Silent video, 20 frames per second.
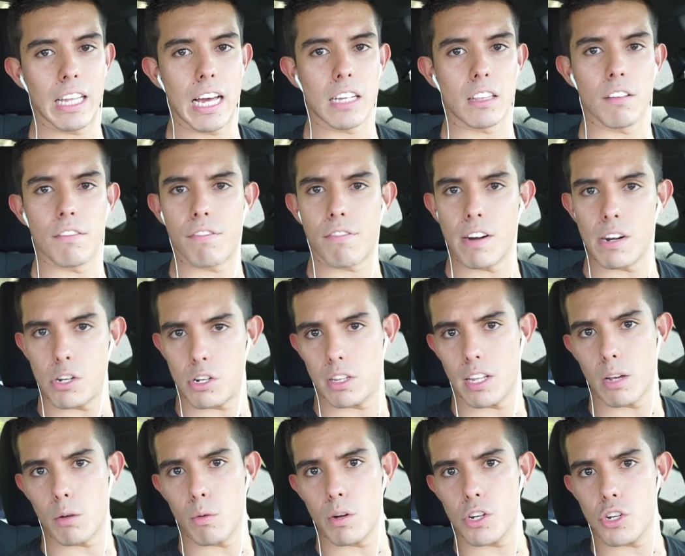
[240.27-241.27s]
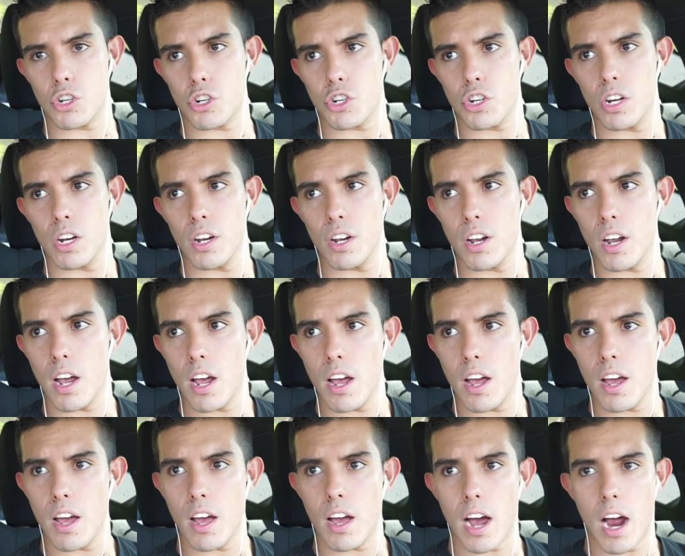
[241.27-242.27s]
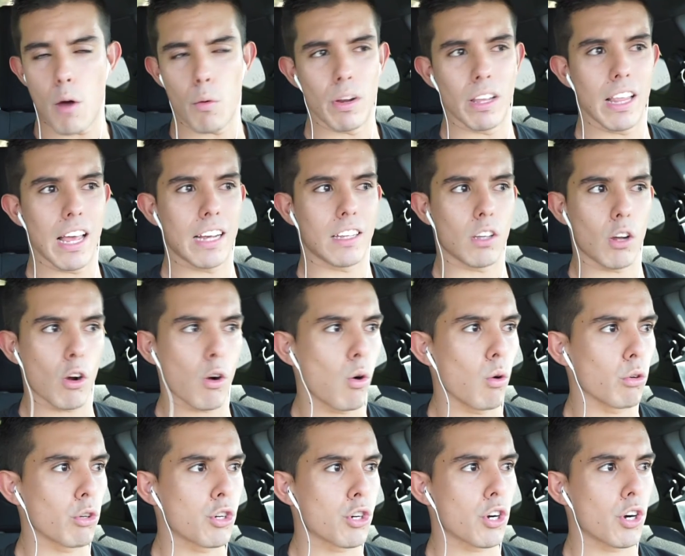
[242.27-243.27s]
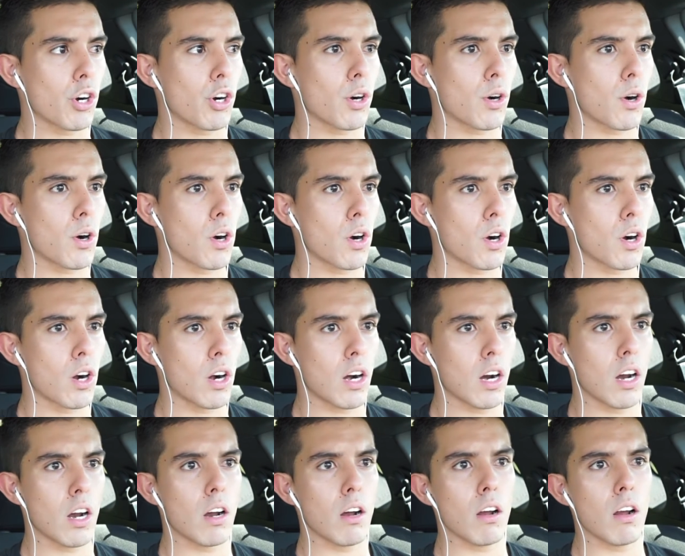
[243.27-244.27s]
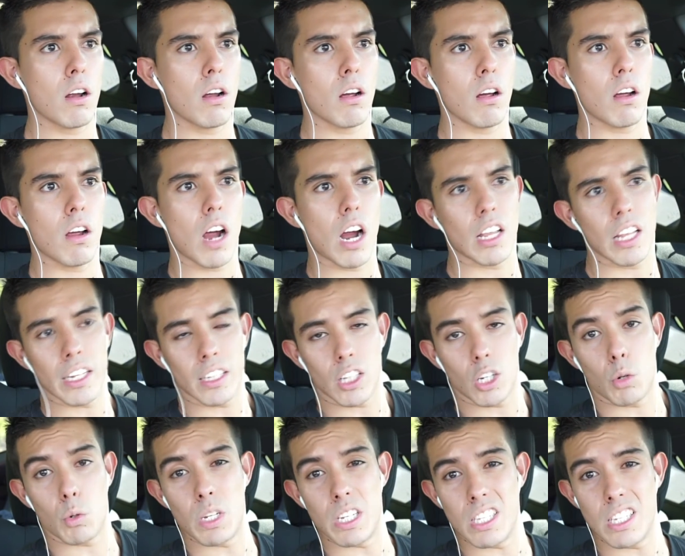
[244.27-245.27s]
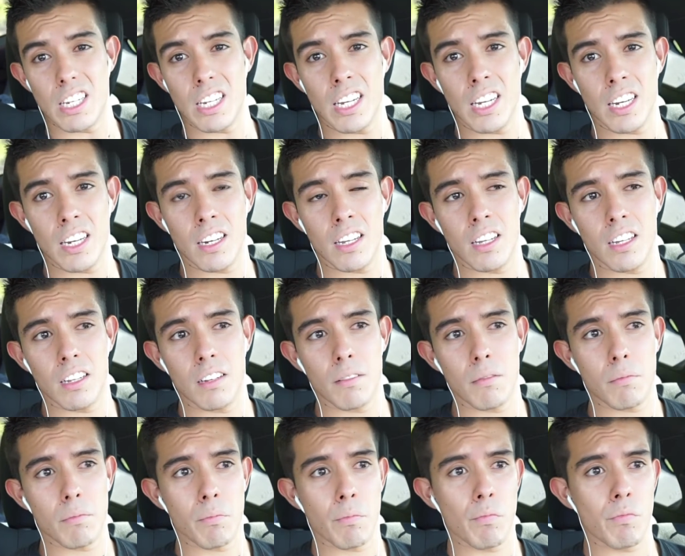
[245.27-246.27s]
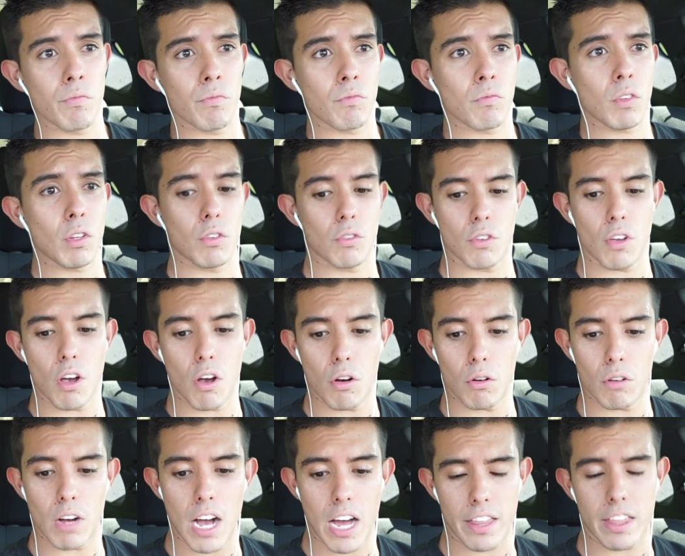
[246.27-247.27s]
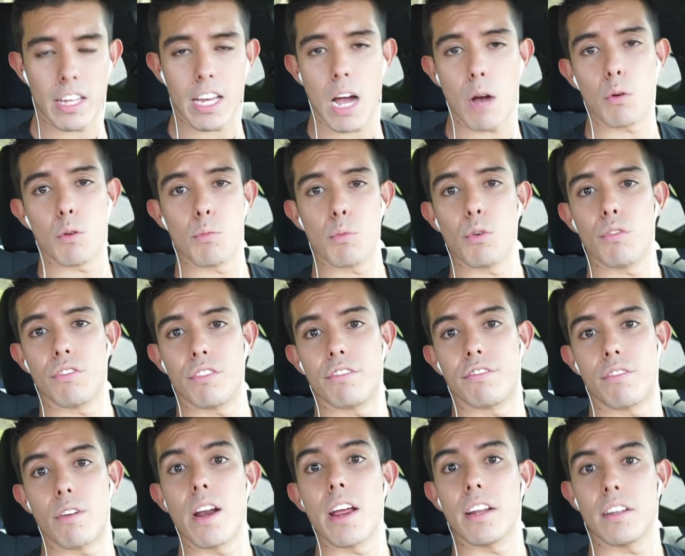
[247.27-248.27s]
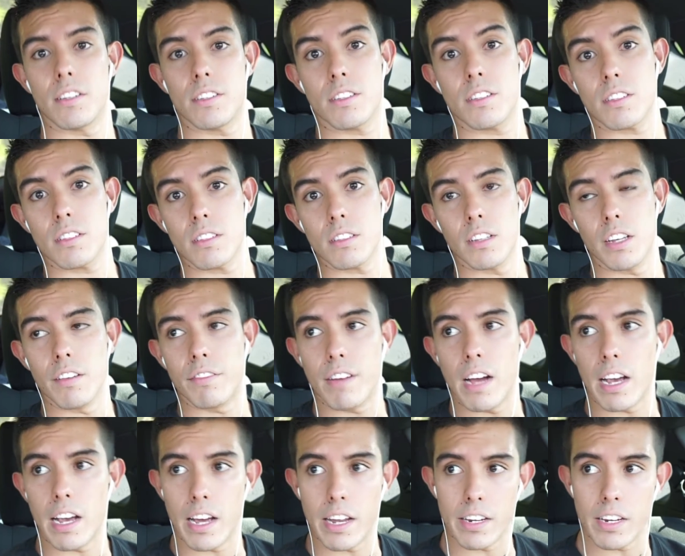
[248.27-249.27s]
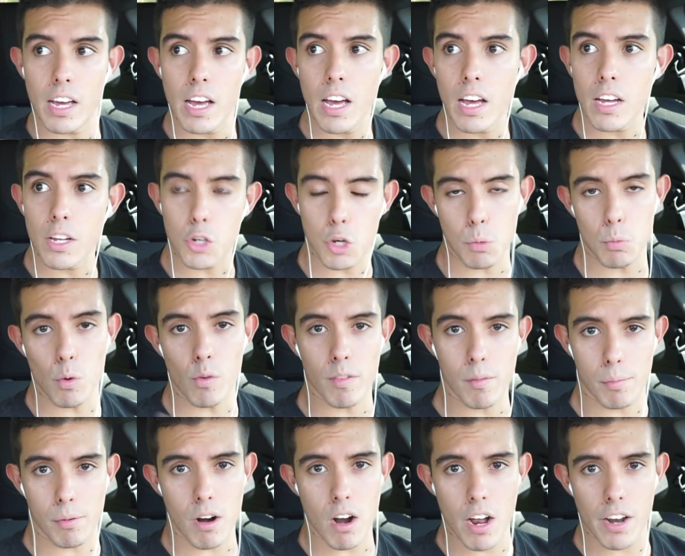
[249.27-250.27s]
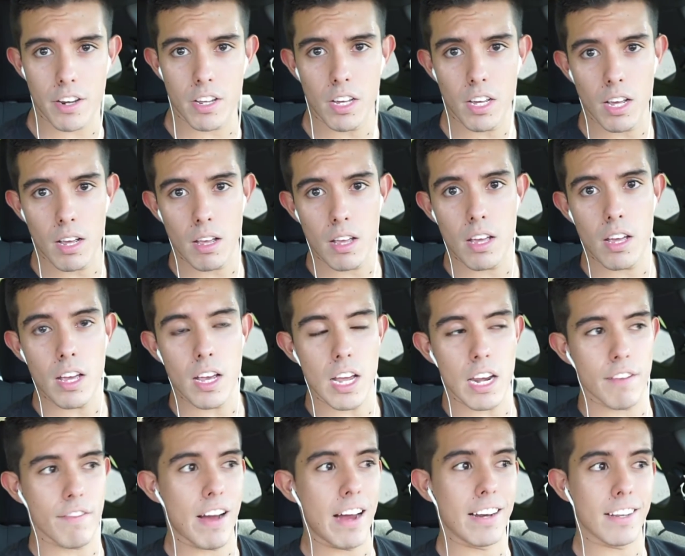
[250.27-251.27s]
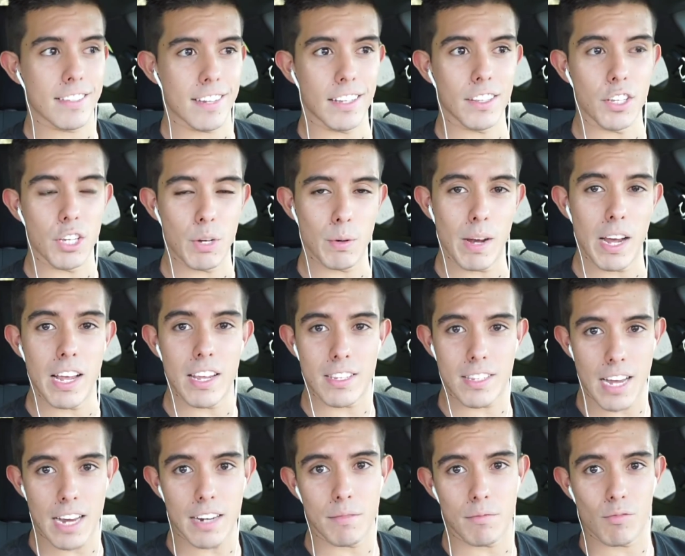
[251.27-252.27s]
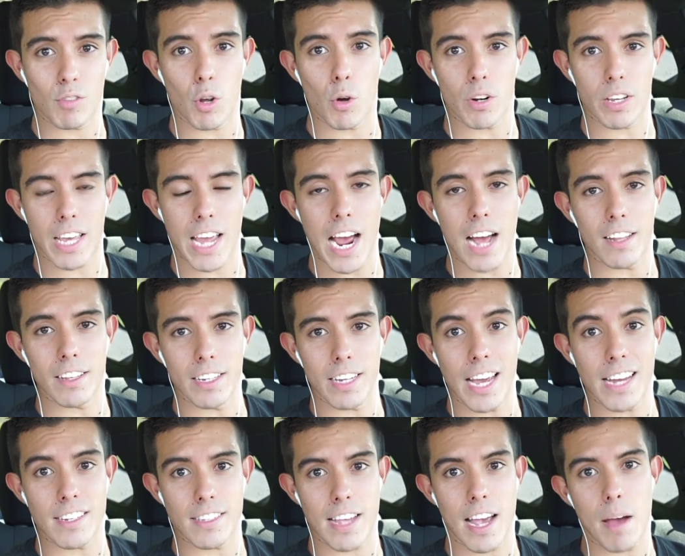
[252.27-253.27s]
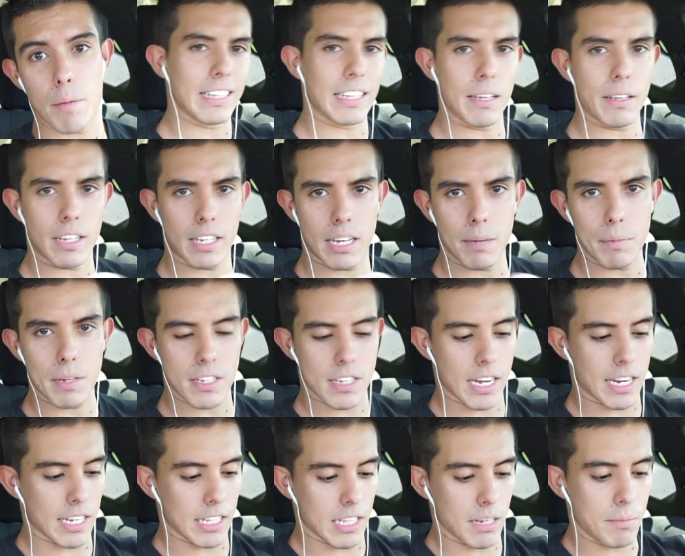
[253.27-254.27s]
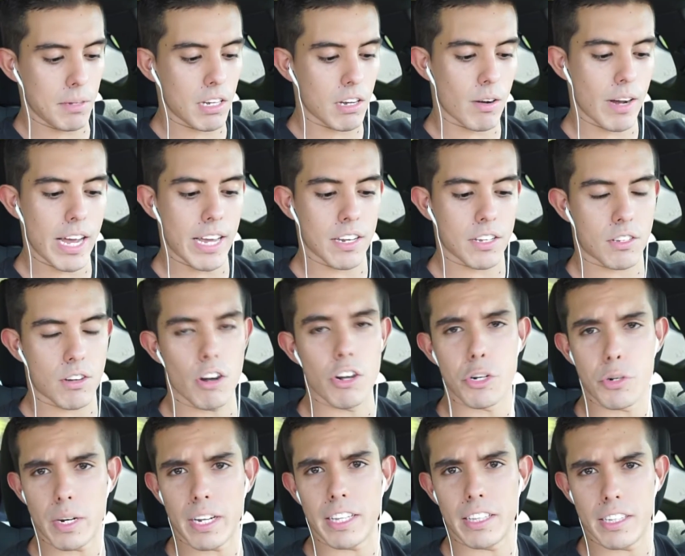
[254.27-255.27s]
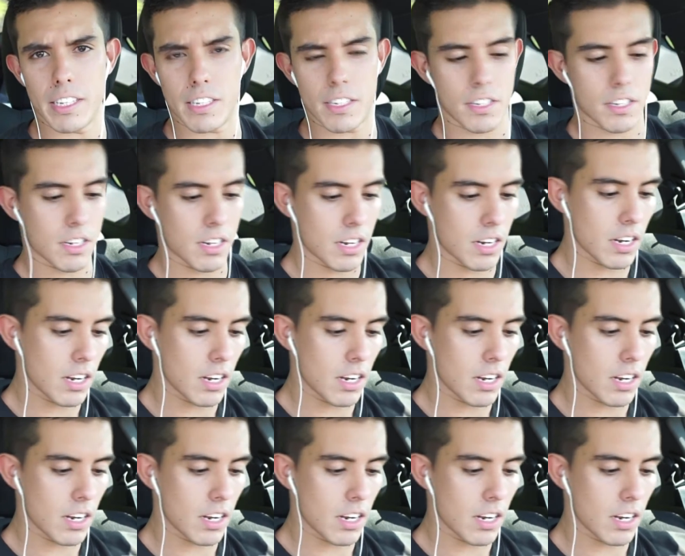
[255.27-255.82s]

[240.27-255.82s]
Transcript: like the french language i really like the culture i like the cuisine so i think i would move to france if i had to move abroad and if I had to stay in the US, I'd go to Cali ASAP. Let, give me a second. Let me go ahead and start drinking this.